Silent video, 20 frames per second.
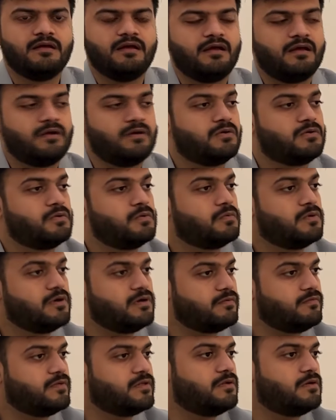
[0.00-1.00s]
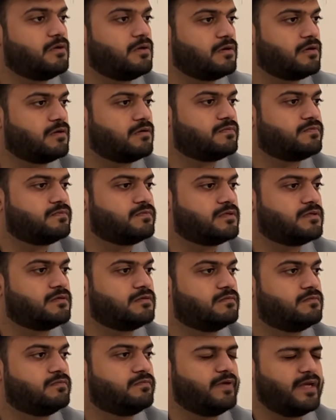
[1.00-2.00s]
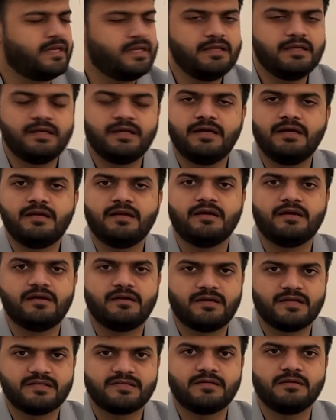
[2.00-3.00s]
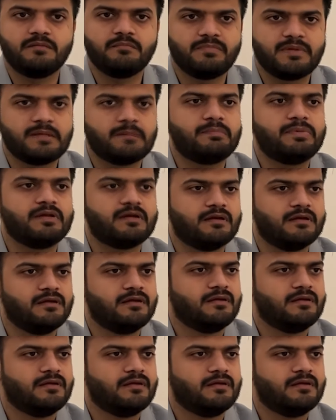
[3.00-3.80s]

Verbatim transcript: I got to work with a lot of very great and interesting people.